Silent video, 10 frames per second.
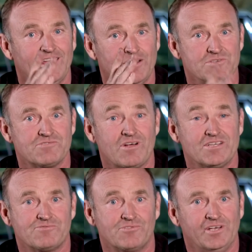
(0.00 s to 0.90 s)
it was
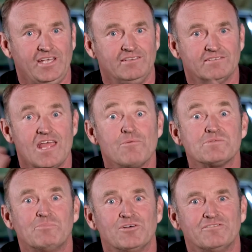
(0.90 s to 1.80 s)
rust-free, it was
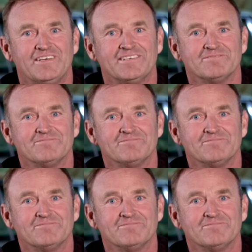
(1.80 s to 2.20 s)
perfect.